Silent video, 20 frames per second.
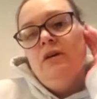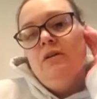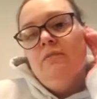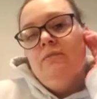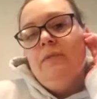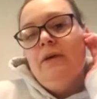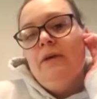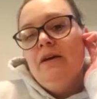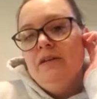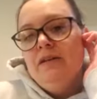
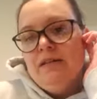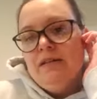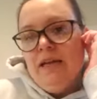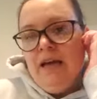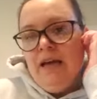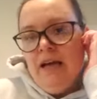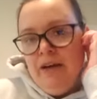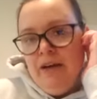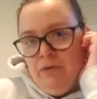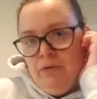because I
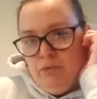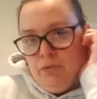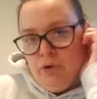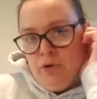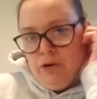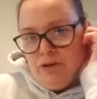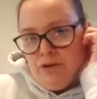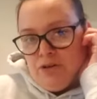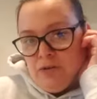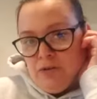got it
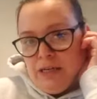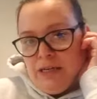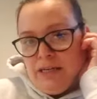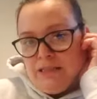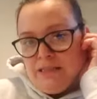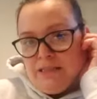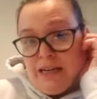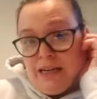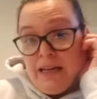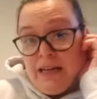wrong
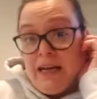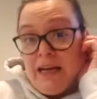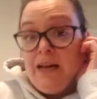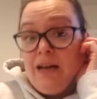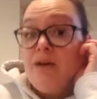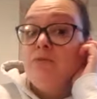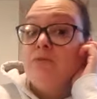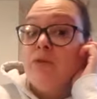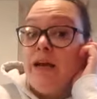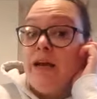twice and I got
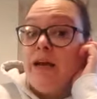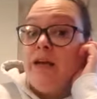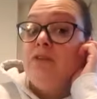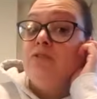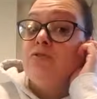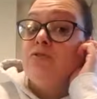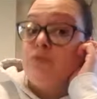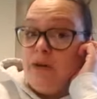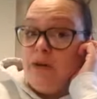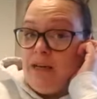it right
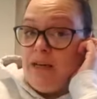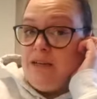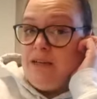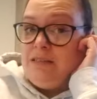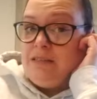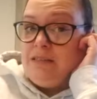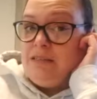twice.